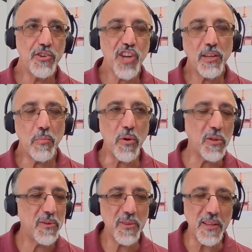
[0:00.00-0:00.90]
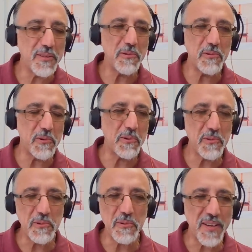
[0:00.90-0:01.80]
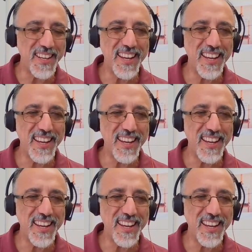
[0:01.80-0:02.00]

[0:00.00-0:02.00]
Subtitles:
chatbot that you talk to,